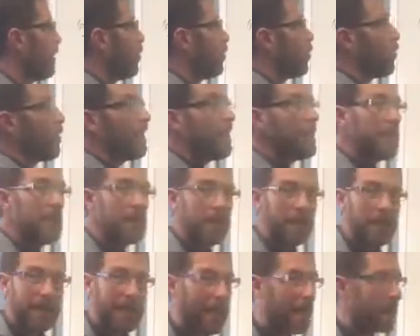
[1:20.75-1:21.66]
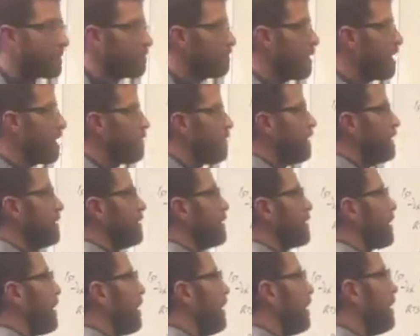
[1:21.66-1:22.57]
We can add
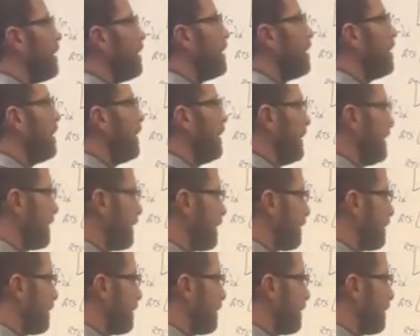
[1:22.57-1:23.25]
amendments in